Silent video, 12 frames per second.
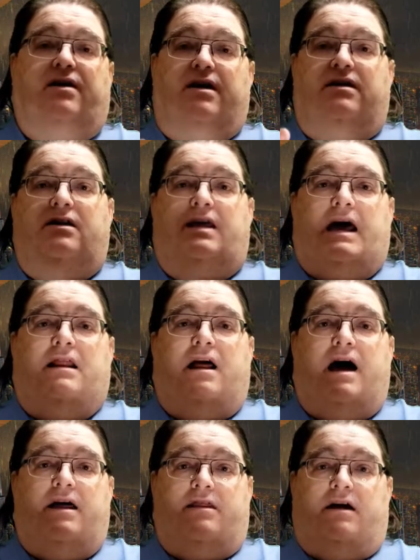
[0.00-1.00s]
into that
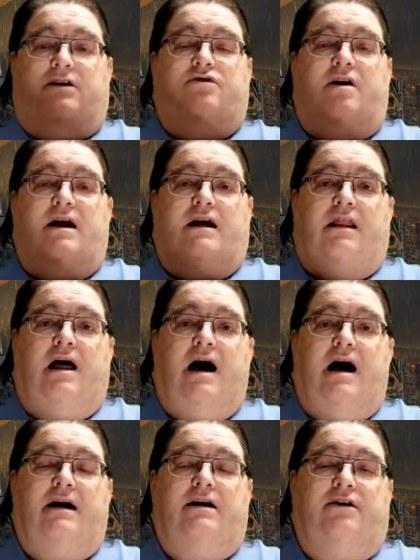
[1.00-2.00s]
electronic lock,